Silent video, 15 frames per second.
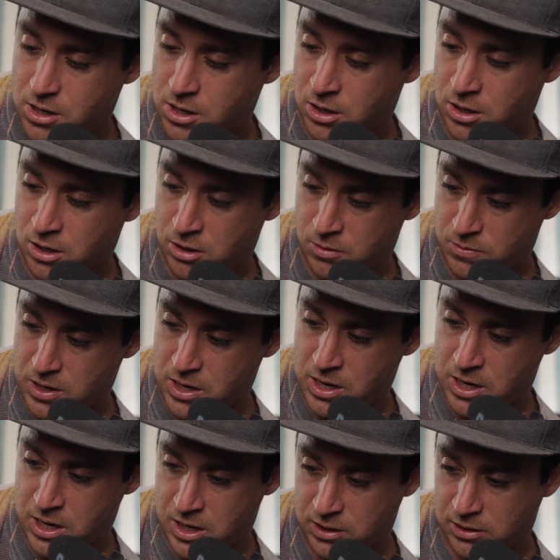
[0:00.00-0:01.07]

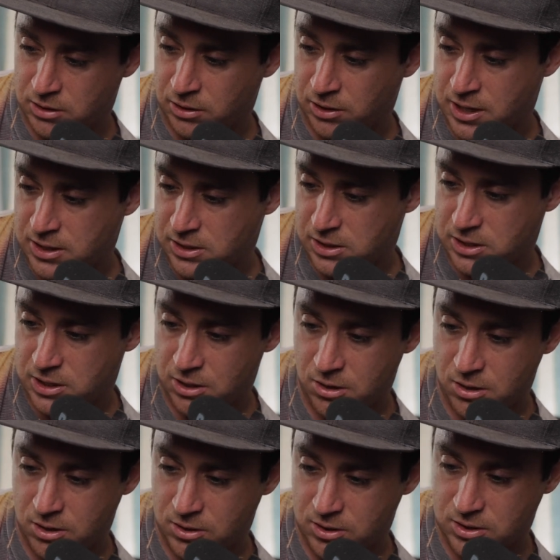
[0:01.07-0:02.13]
And the lens is
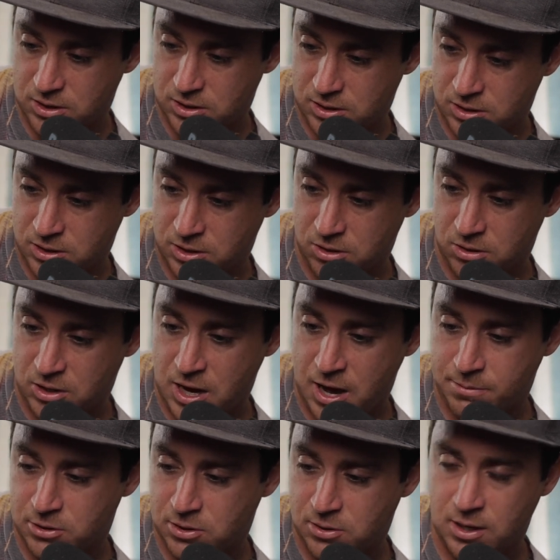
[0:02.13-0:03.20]
here, and this is your
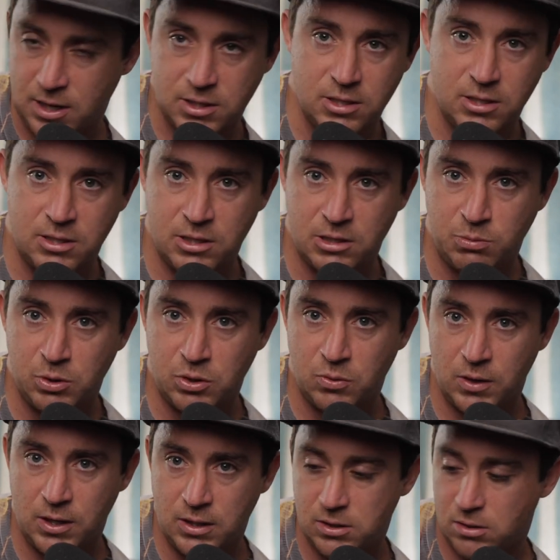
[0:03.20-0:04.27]
adapter, so it actually sits
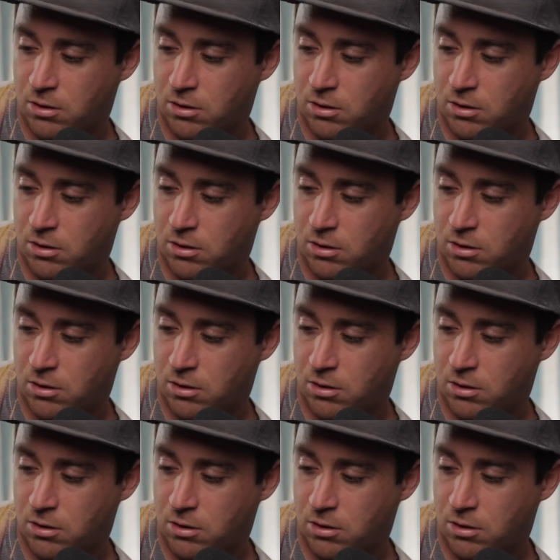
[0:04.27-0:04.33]
between.